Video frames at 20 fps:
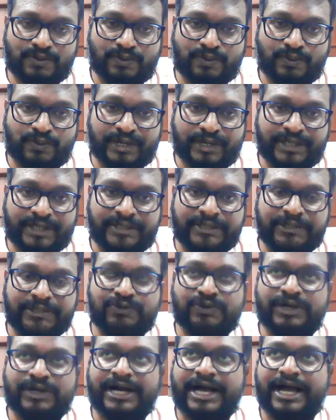when
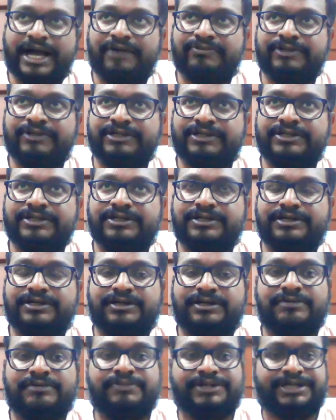you are having
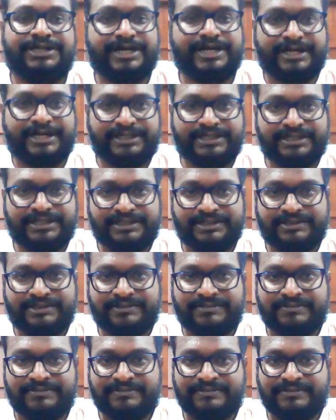a biryani
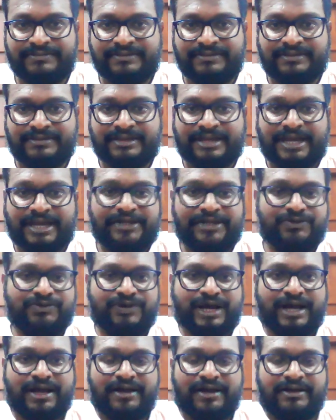and
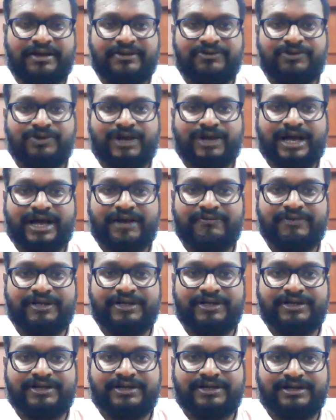you are
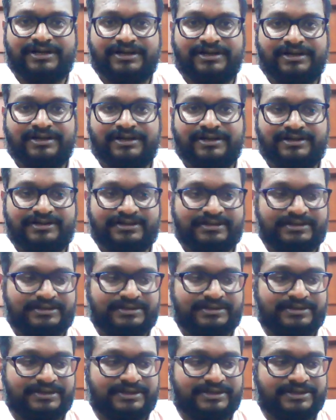having a
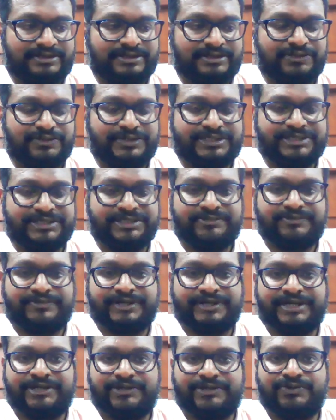situation
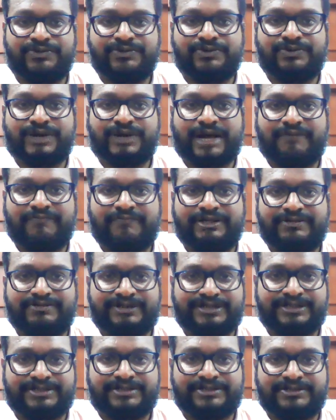where you have
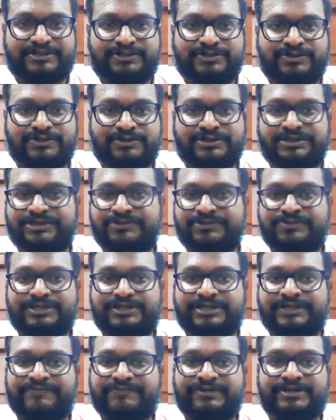limited resource, you
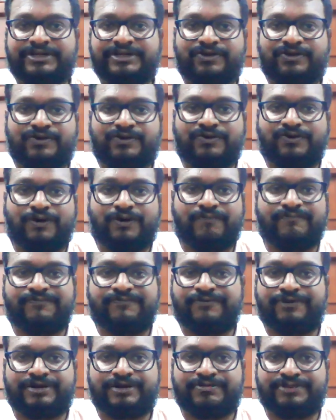will definitely opt
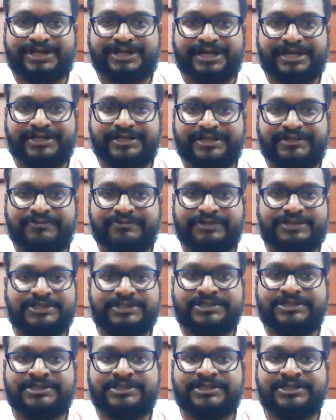for a biryani, which
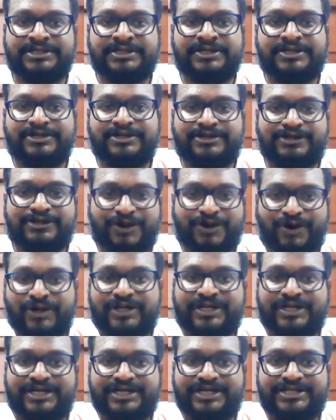is
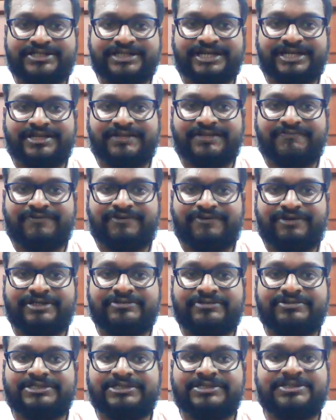not inside the
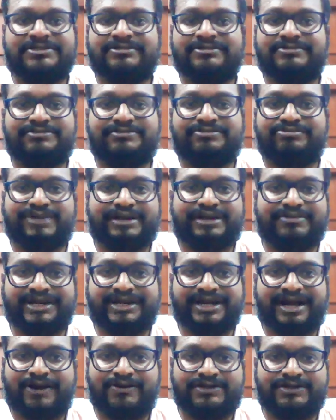forest, which is
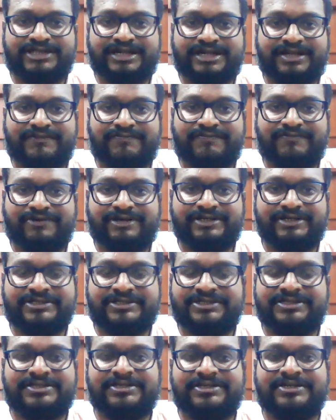maybe outside the
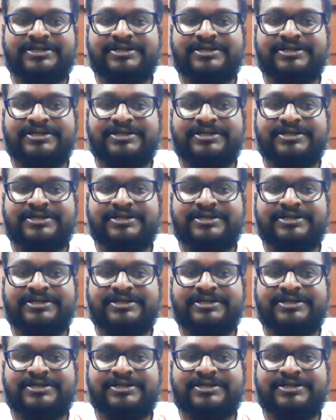forest.